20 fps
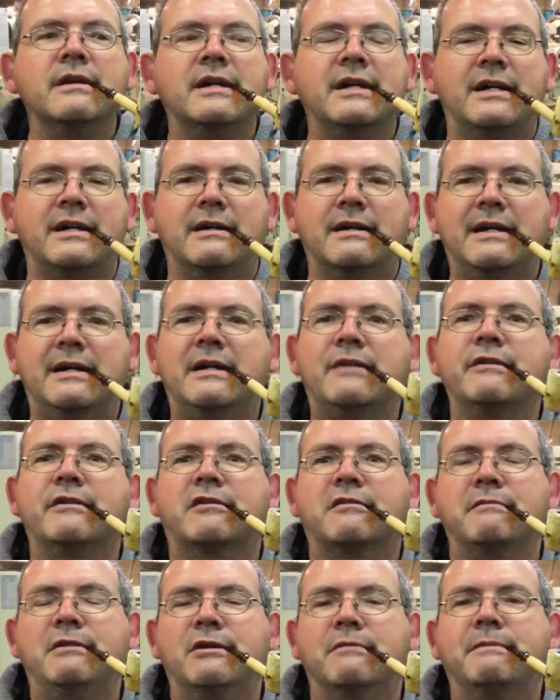uh, I
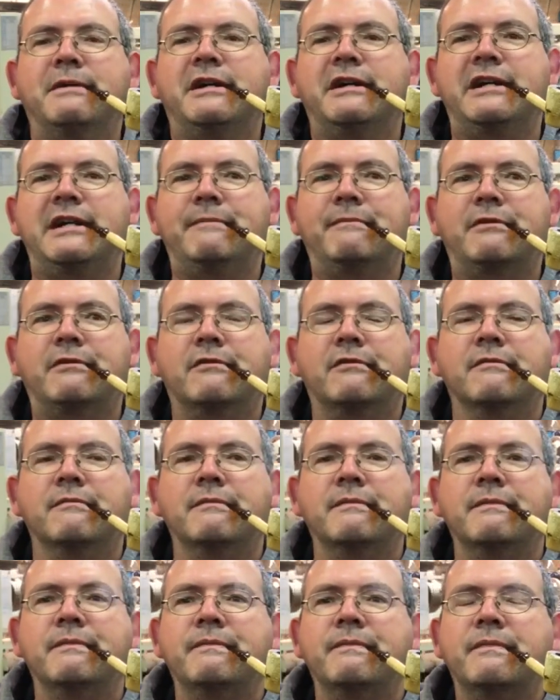always smoke pipes,
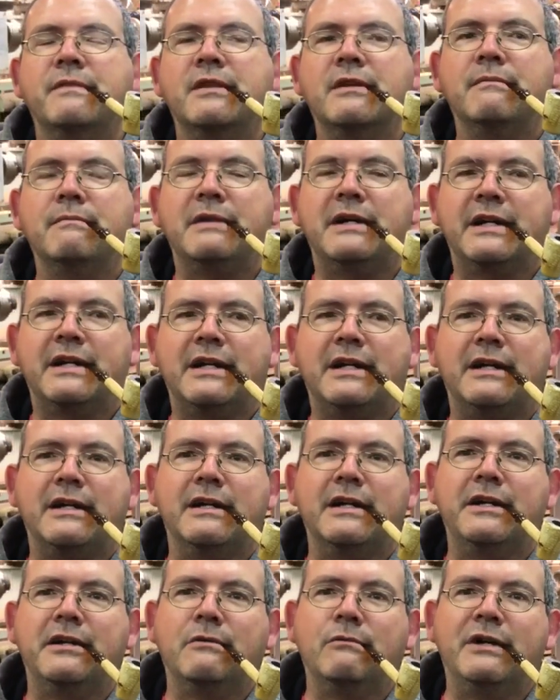but
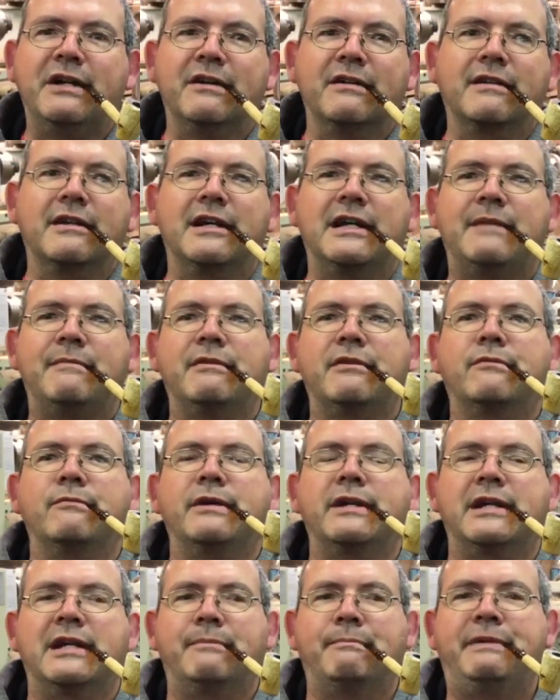uh, in the wintertime is
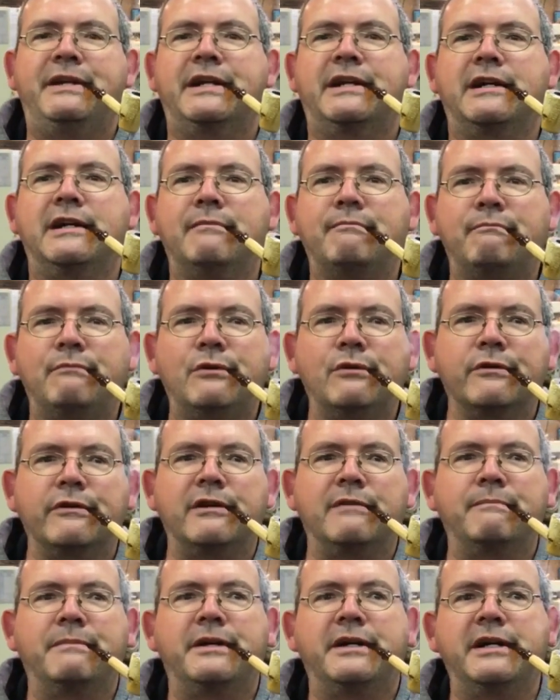when I pick up more
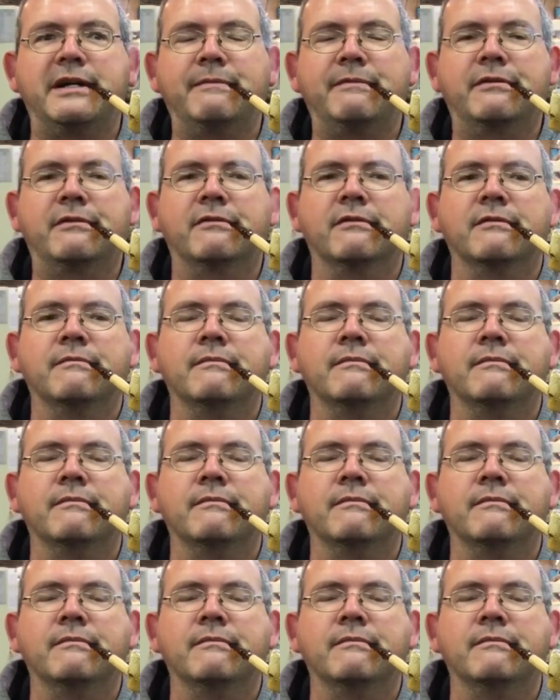on pipes.